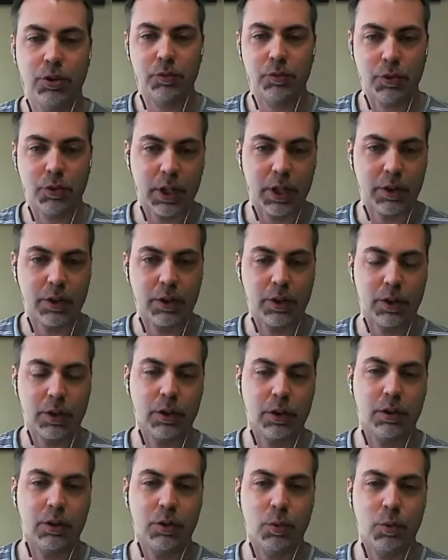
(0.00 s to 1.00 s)
for kind
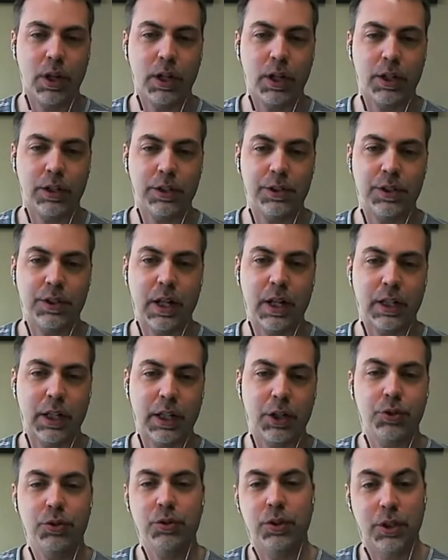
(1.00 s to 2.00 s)
of the way it can scale
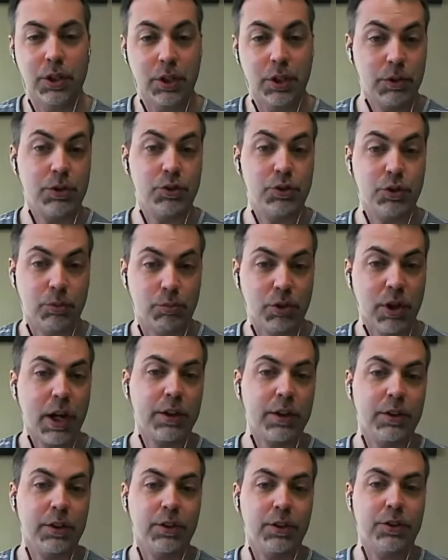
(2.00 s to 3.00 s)
out into an individual
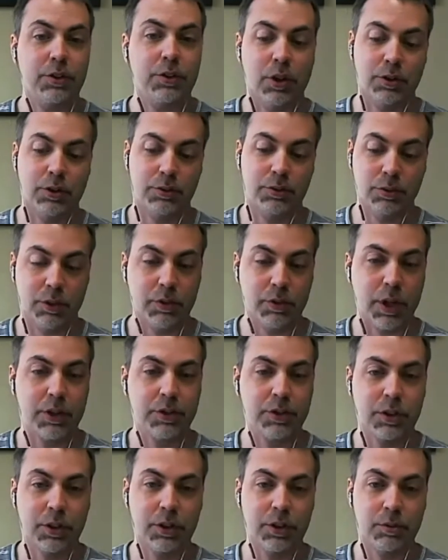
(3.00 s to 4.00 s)
practice. So it's really
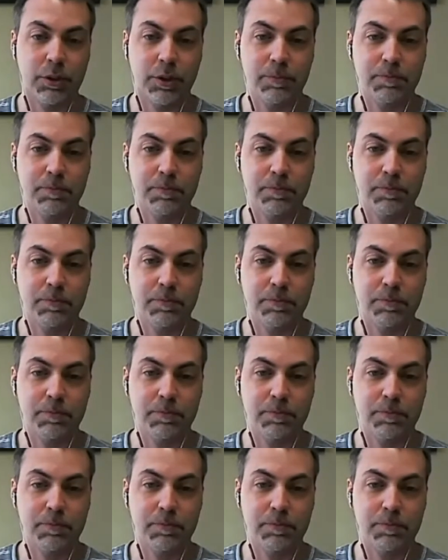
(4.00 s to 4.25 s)
fascinating to me.